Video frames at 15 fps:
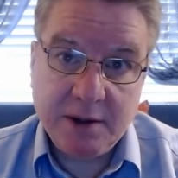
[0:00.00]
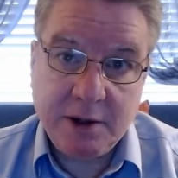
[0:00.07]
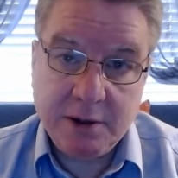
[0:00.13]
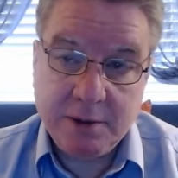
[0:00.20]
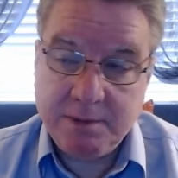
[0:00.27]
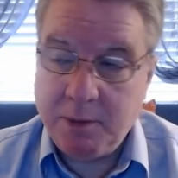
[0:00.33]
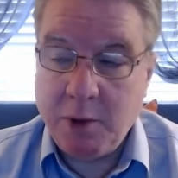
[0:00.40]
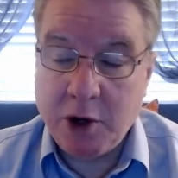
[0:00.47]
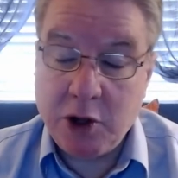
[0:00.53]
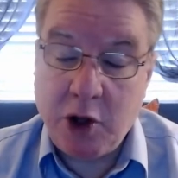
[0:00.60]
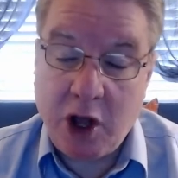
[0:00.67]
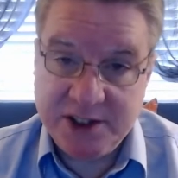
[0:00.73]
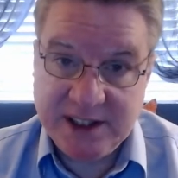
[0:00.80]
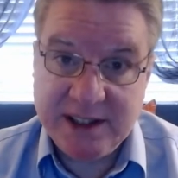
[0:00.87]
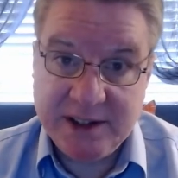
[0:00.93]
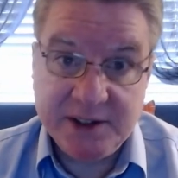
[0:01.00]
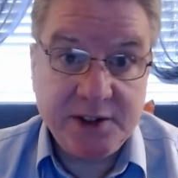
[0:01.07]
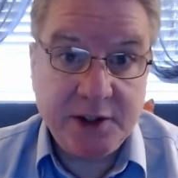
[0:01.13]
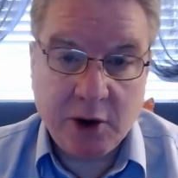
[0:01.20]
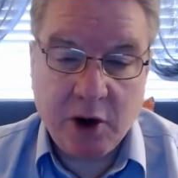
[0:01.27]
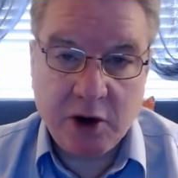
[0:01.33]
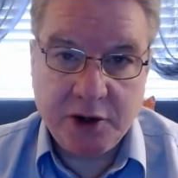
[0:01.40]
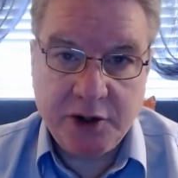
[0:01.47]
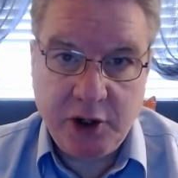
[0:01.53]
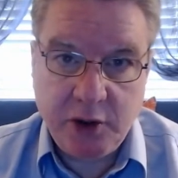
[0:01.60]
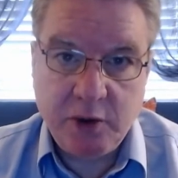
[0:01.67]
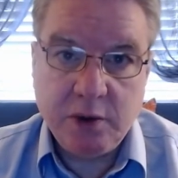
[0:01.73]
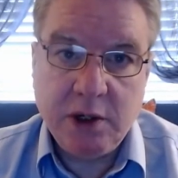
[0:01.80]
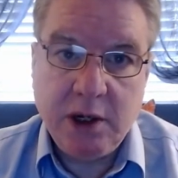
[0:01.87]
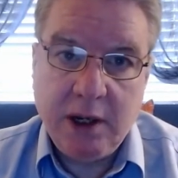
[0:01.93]
what clause is, there are
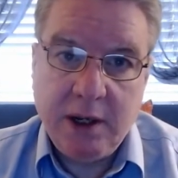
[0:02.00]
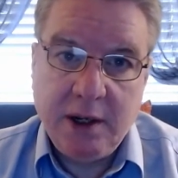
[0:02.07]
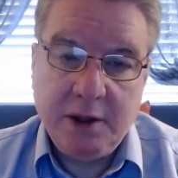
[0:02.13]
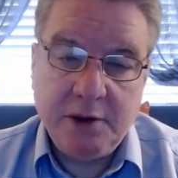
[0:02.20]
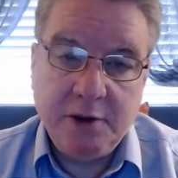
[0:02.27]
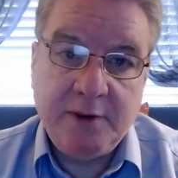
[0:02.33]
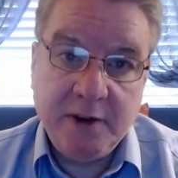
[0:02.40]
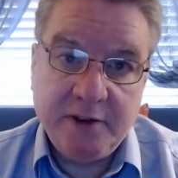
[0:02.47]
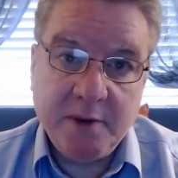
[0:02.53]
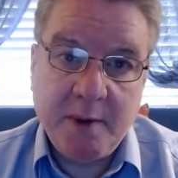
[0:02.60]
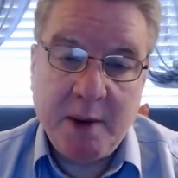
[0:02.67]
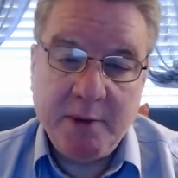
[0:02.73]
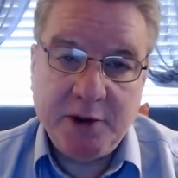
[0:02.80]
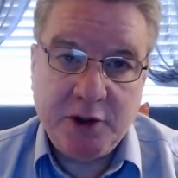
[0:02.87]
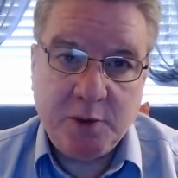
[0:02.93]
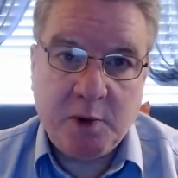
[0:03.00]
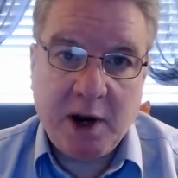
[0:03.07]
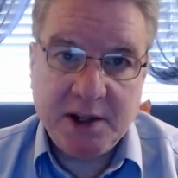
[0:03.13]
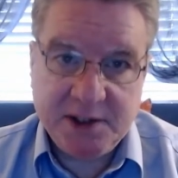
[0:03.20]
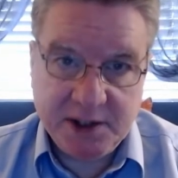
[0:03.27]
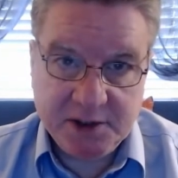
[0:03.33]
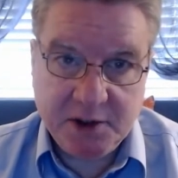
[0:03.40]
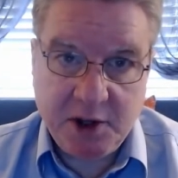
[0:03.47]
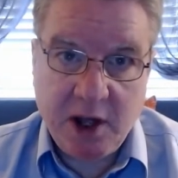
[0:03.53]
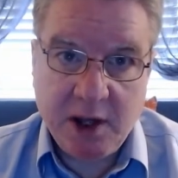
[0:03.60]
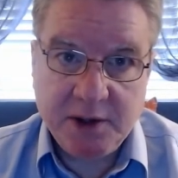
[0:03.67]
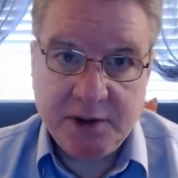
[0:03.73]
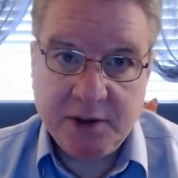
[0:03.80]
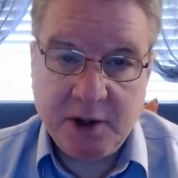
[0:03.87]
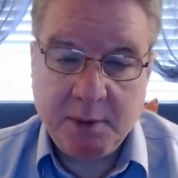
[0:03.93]
two. The Fifth Amendment Due Process
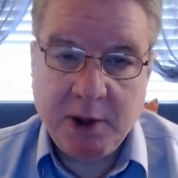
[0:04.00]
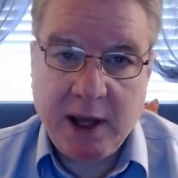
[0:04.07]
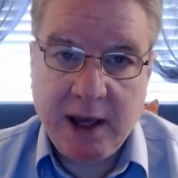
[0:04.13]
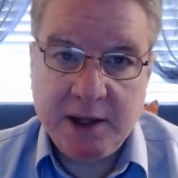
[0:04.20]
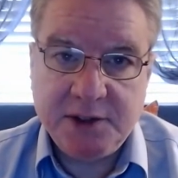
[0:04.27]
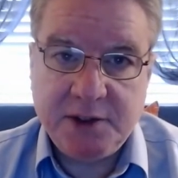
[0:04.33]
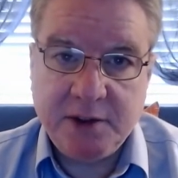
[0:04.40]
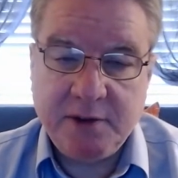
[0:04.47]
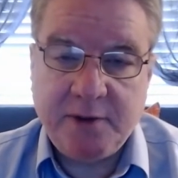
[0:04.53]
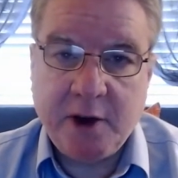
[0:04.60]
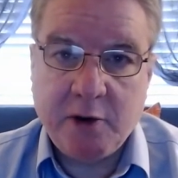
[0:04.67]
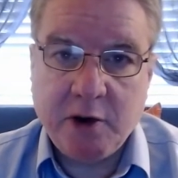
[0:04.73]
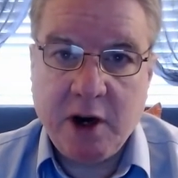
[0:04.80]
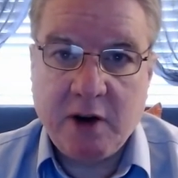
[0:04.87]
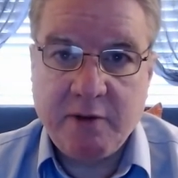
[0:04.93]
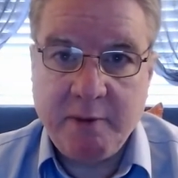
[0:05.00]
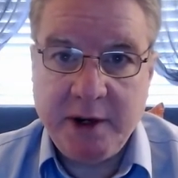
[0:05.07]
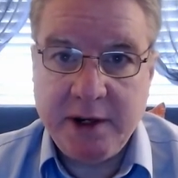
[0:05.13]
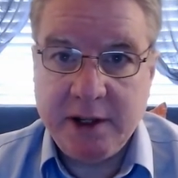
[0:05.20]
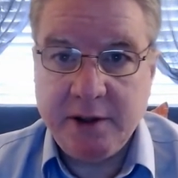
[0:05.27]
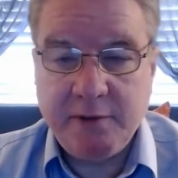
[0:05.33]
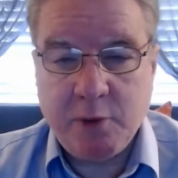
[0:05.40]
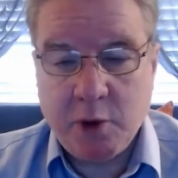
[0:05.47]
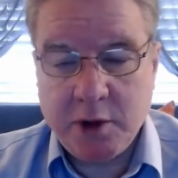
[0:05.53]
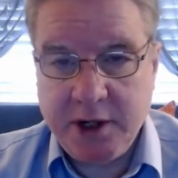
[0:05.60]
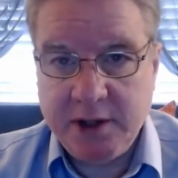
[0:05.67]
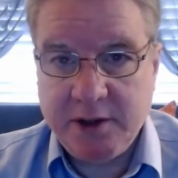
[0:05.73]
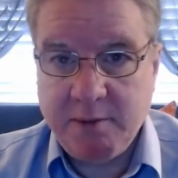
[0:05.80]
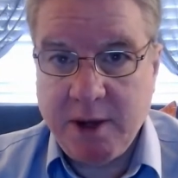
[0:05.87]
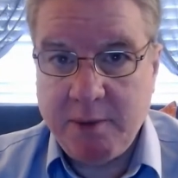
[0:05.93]
Clause applies to the federal government, and the
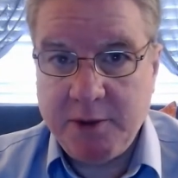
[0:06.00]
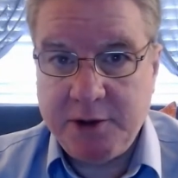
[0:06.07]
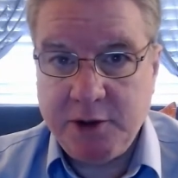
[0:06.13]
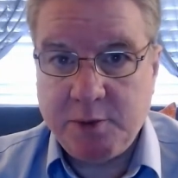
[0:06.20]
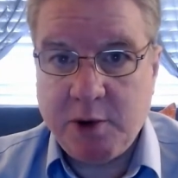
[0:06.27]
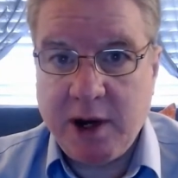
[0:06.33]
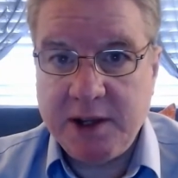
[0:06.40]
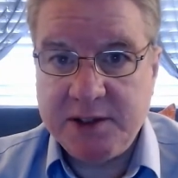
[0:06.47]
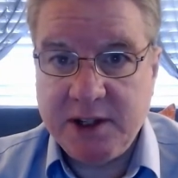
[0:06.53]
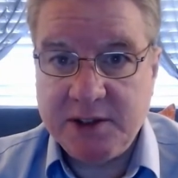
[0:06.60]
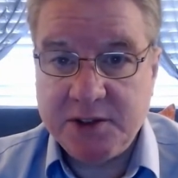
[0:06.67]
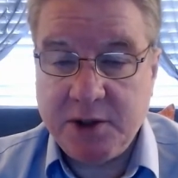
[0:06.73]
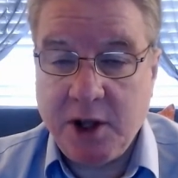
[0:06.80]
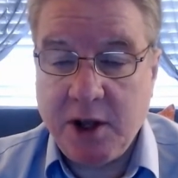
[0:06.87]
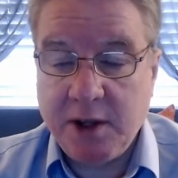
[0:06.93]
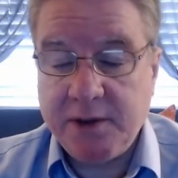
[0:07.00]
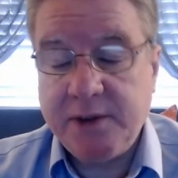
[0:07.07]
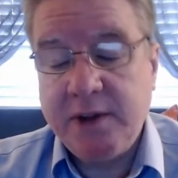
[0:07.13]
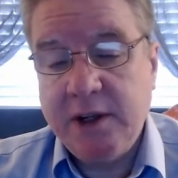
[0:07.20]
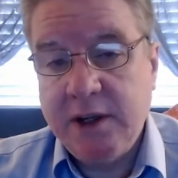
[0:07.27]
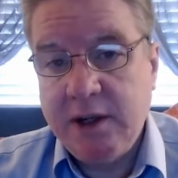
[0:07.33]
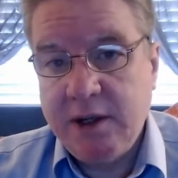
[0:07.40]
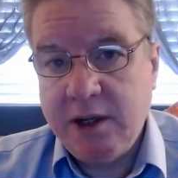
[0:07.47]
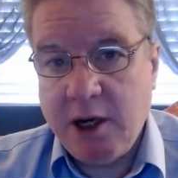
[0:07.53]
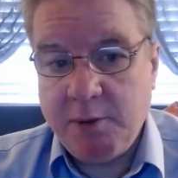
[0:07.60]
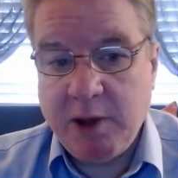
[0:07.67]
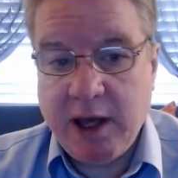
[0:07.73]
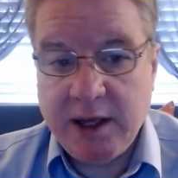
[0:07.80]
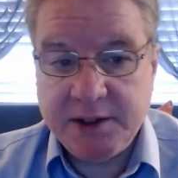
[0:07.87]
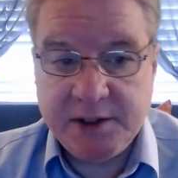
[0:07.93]
14th Amendment Due Process Clause
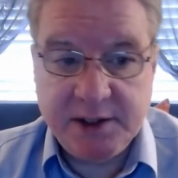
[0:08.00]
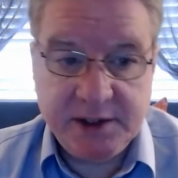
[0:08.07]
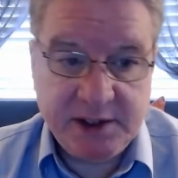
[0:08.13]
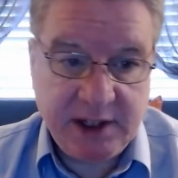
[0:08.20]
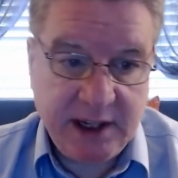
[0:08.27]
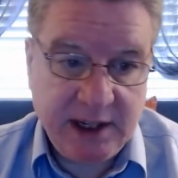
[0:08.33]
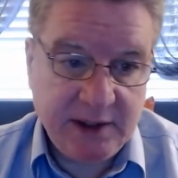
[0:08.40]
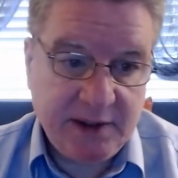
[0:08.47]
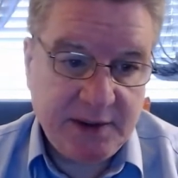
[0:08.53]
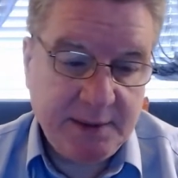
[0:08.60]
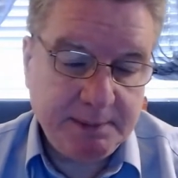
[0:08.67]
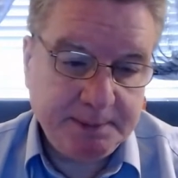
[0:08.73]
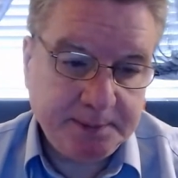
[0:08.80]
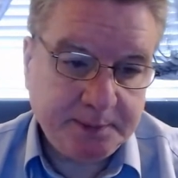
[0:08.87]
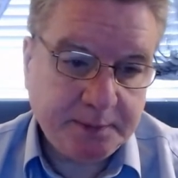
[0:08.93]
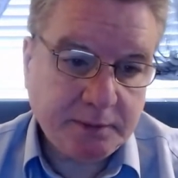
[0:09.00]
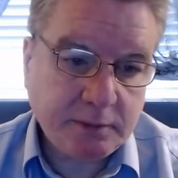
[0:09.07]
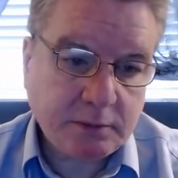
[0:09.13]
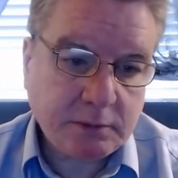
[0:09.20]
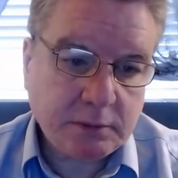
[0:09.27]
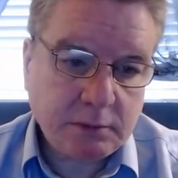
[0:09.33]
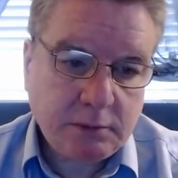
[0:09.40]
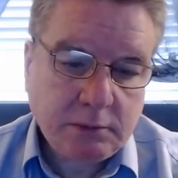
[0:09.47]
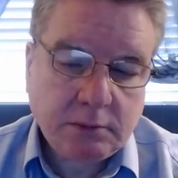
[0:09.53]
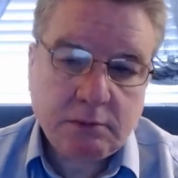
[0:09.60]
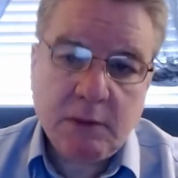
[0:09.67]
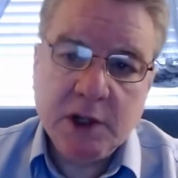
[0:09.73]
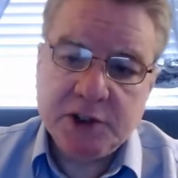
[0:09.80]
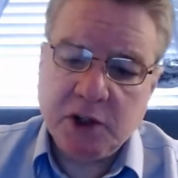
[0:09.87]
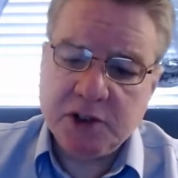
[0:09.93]
applies to the states.
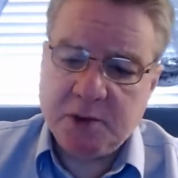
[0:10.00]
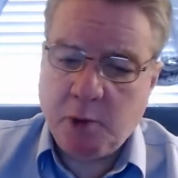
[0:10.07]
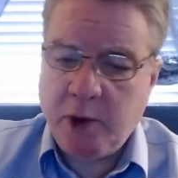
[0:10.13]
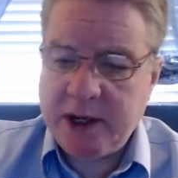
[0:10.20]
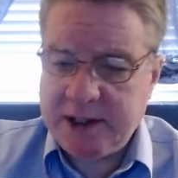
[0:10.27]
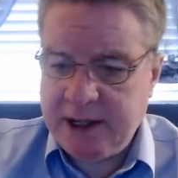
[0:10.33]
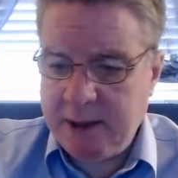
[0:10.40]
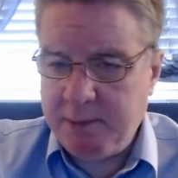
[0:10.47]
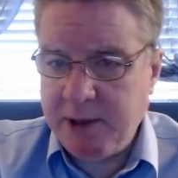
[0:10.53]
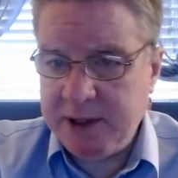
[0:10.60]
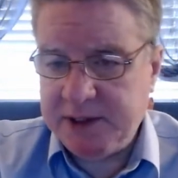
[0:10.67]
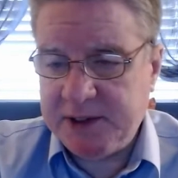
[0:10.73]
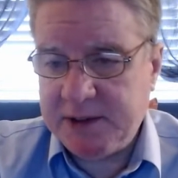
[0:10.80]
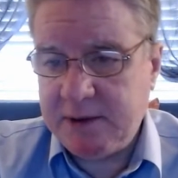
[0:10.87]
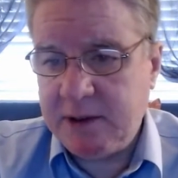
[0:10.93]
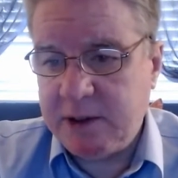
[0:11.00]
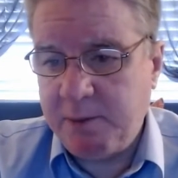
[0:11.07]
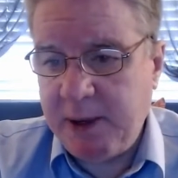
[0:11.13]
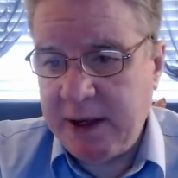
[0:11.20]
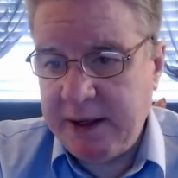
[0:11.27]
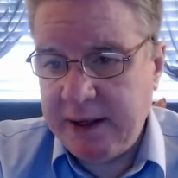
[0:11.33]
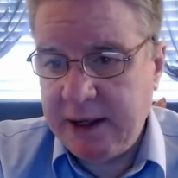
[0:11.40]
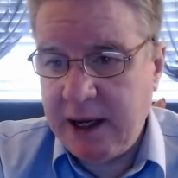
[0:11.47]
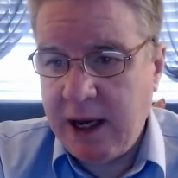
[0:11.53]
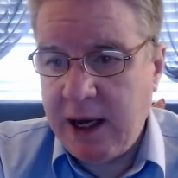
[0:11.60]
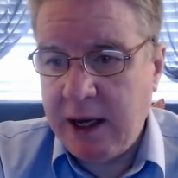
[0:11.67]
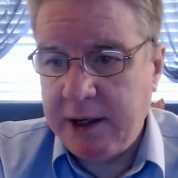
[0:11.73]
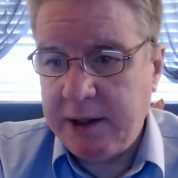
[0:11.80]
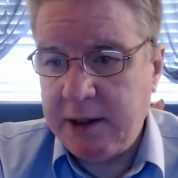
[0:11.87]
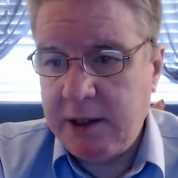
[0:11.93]
So some quick templates depending
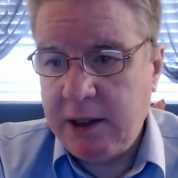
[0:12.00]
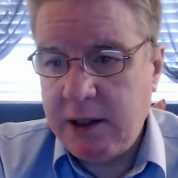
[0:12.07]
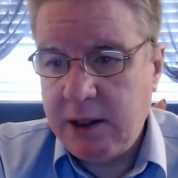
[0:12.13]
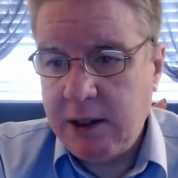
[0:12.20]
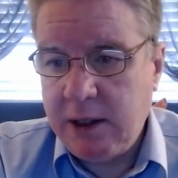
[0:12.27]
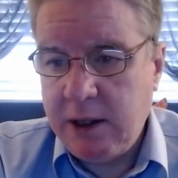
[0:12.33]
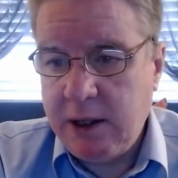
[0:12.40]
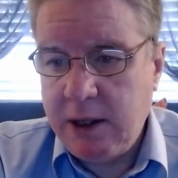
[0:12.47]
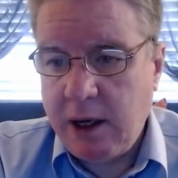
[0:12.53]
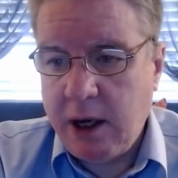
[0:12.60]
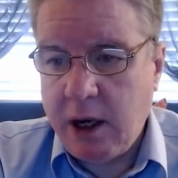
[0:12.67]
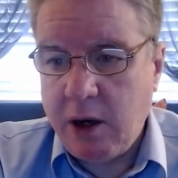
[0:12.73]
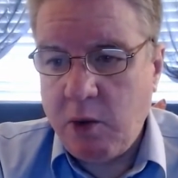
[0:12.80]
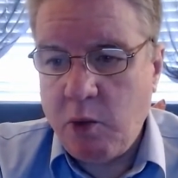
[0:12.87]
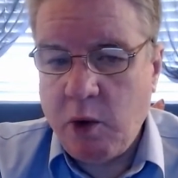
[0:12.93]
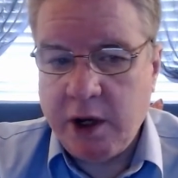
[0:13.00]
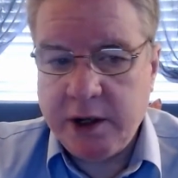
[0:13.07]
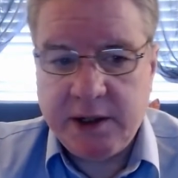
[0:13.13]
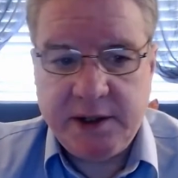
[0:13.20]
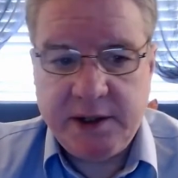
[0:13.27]
on what